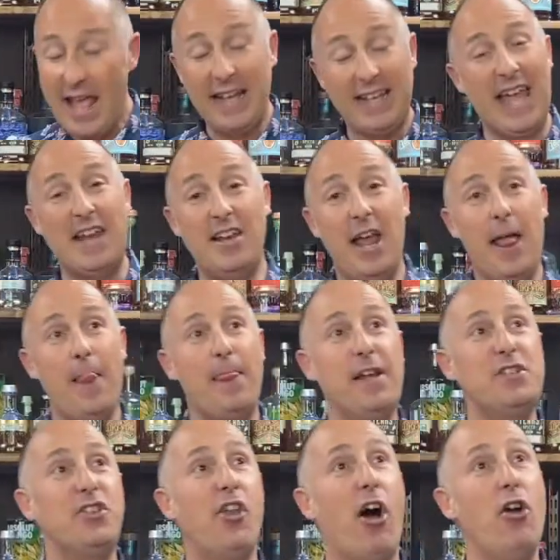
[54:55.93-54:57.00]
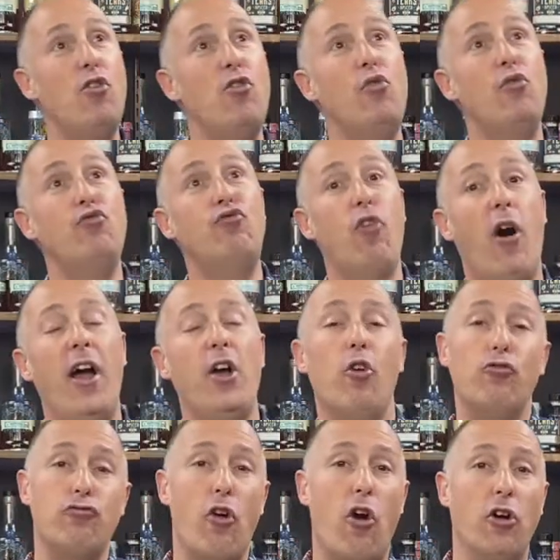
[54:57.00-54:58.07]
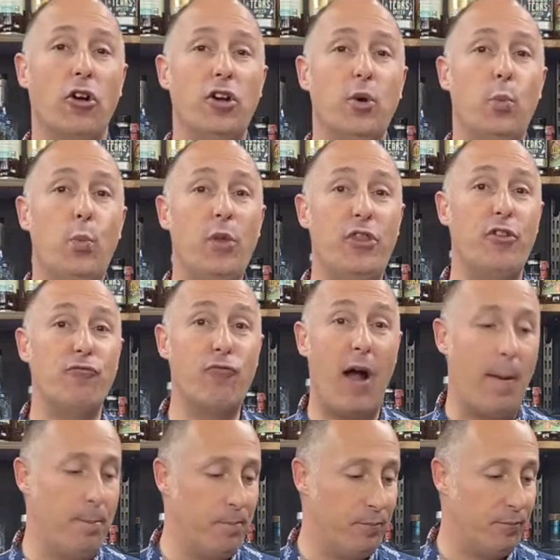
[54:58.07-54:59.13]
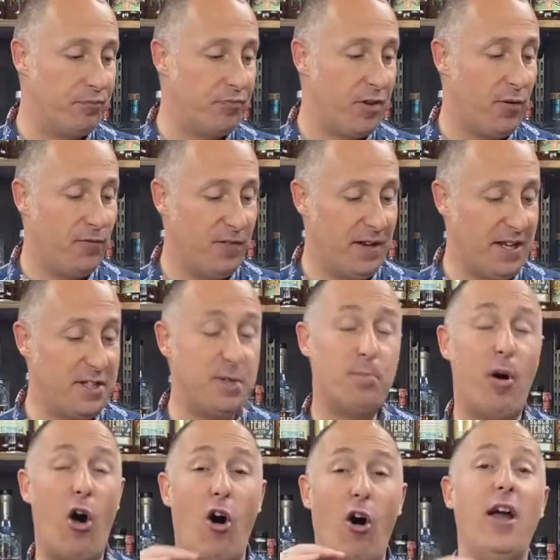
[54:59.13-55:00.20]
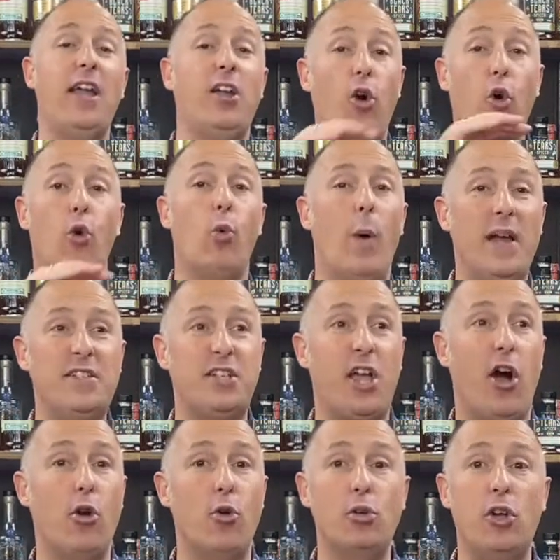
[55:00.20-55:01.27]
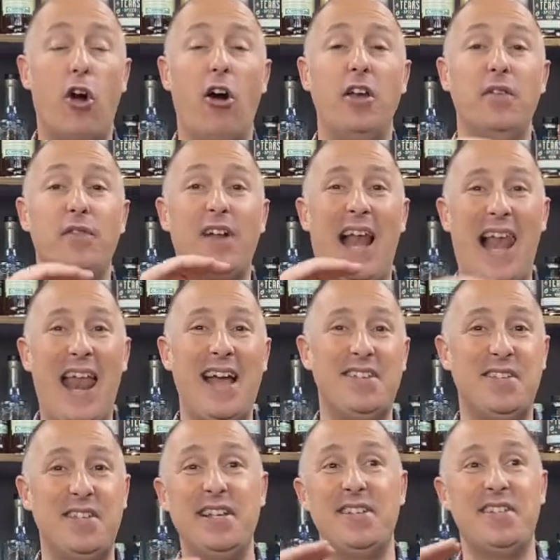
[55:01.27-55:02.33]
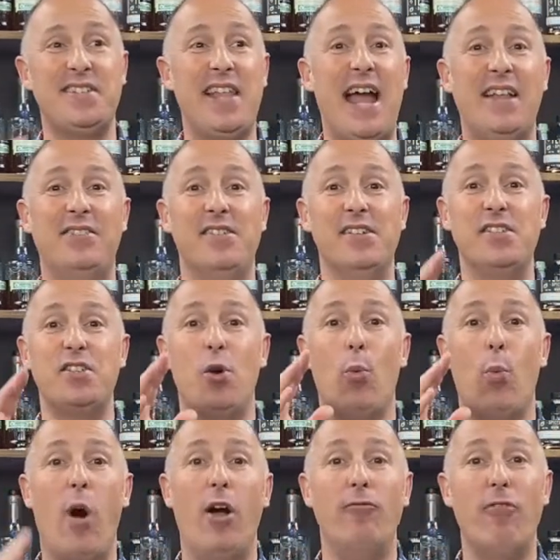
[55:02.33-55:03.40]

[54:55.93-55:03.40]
Again, there's no right or wrong with the rum for this, but I always go kind of classic standard white